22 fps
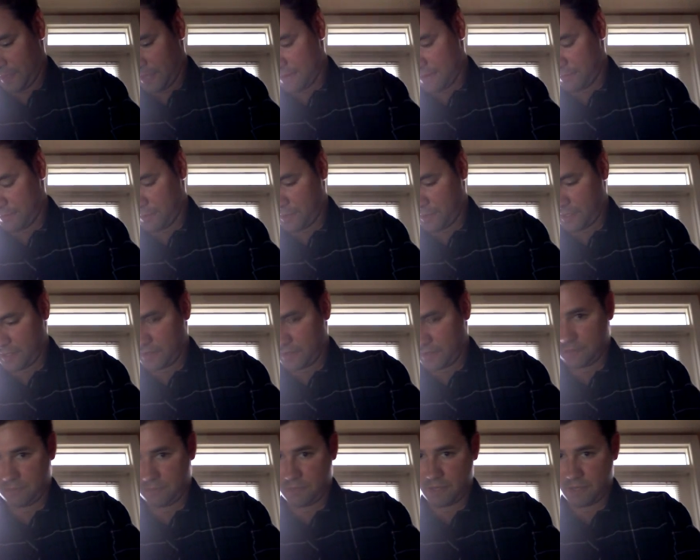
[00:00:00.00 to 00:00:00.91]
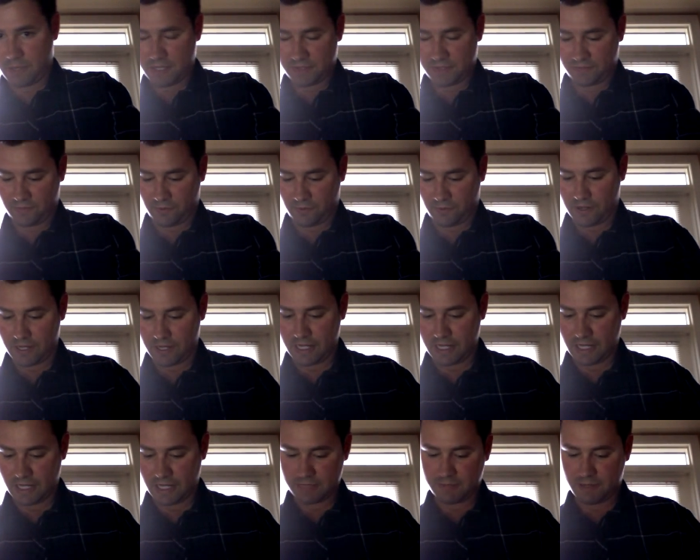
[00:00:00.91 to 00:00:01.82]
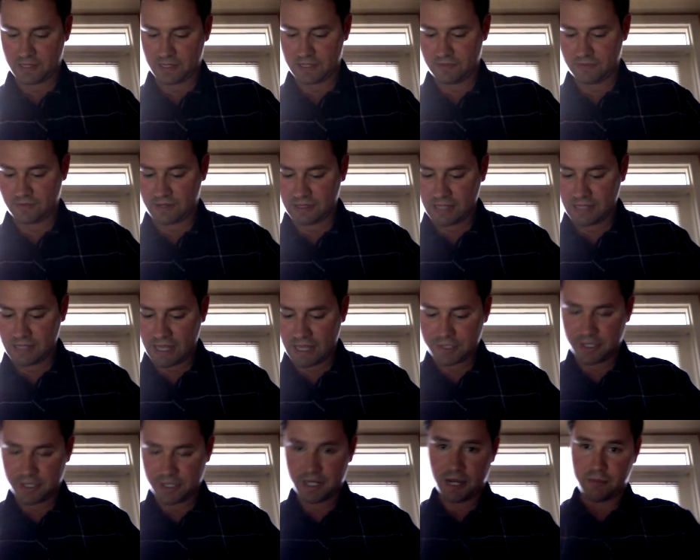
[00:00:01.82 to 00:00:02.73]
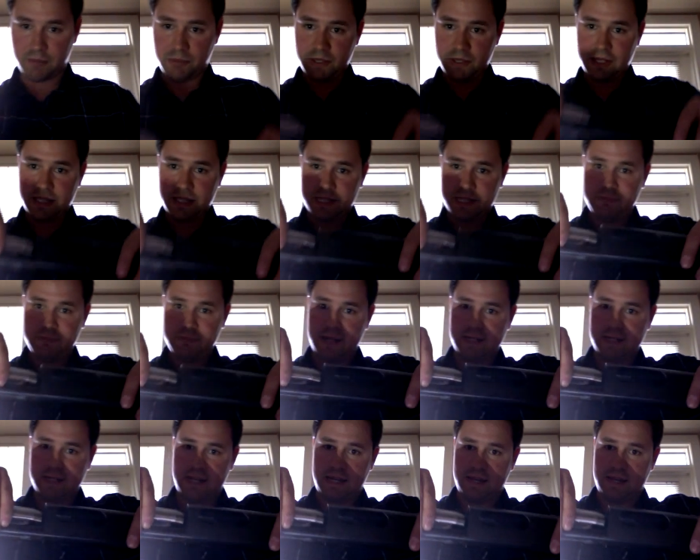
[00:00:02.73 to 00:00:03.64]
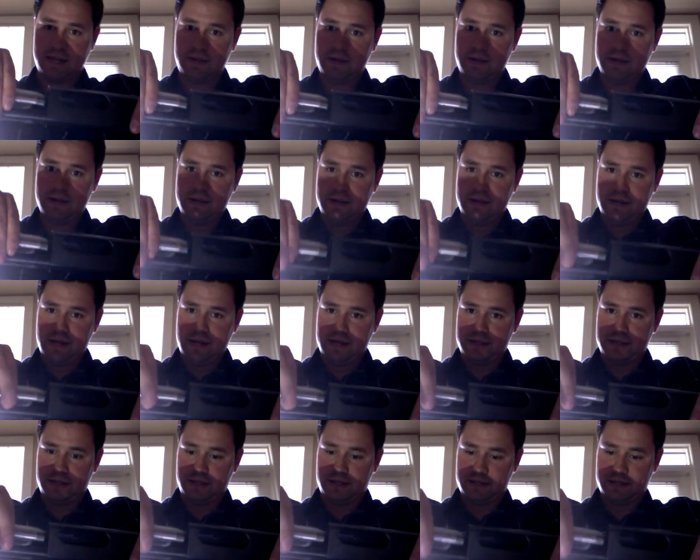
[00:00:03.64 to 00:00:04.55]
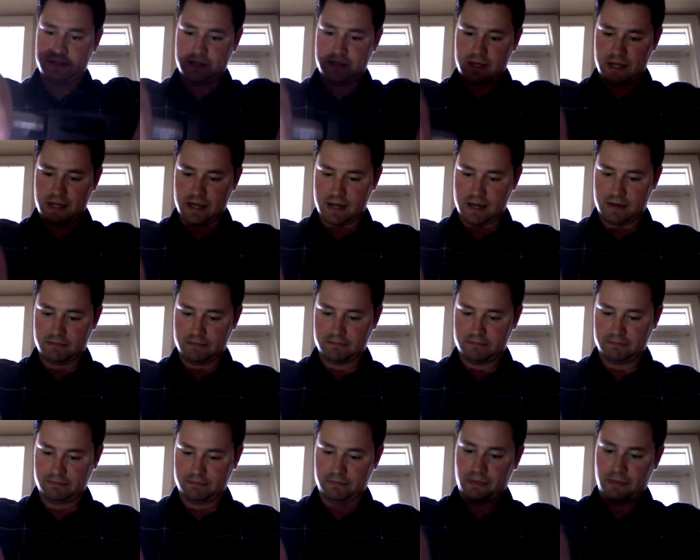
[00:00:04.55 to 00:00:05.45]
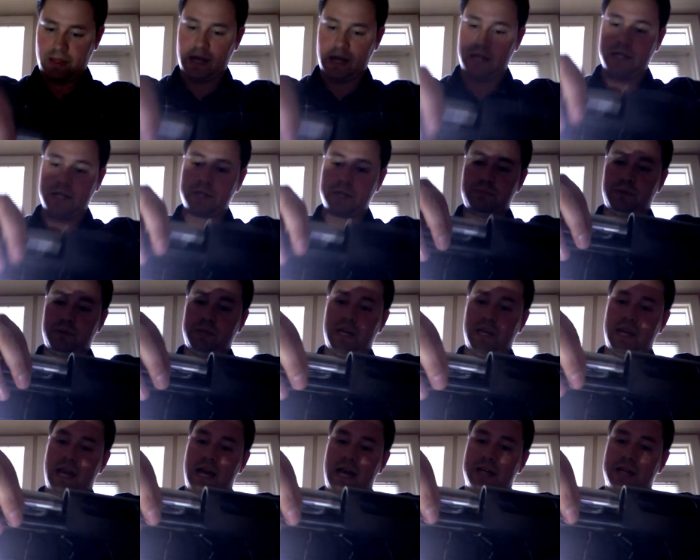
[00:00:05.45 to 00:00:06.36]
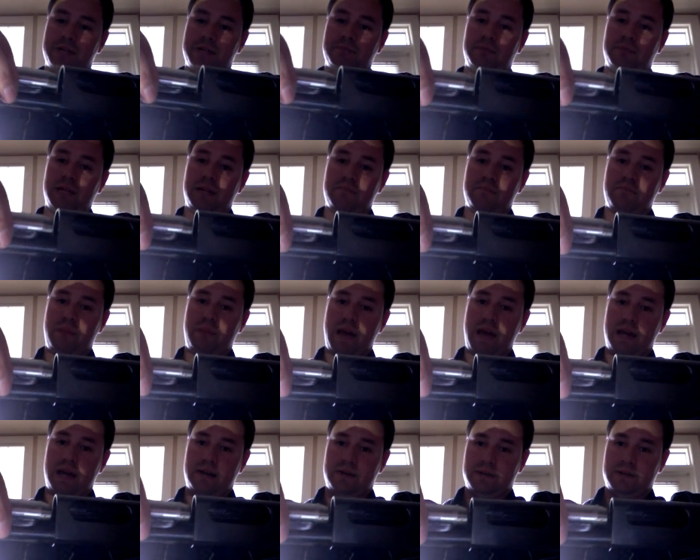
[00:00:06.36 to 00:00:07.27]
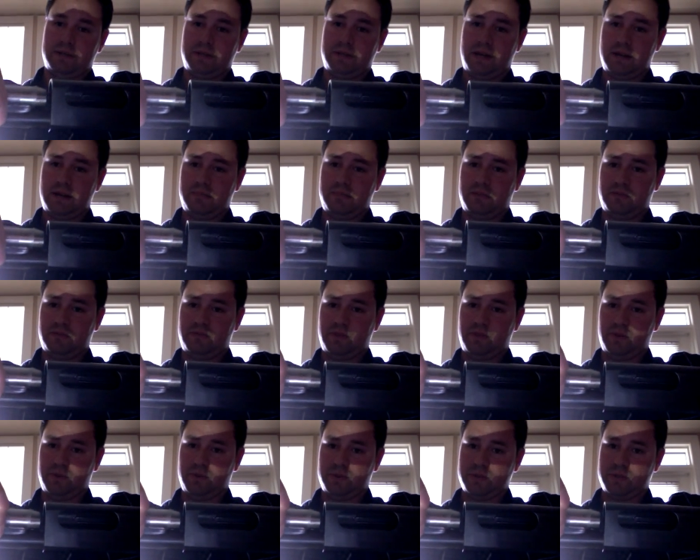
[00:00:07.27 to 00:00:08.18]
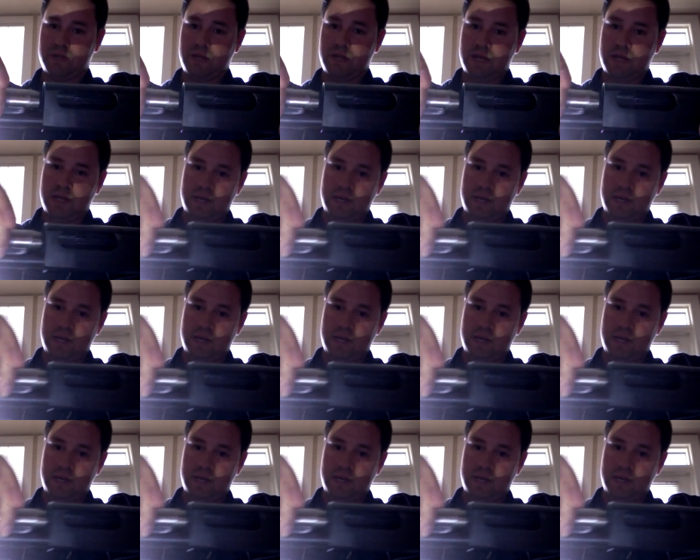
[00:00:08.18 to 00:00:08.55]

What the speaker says: a pretty good piece for an inexpensive collection. Now putting this back together, as you can see, I just put that action plate back on top of those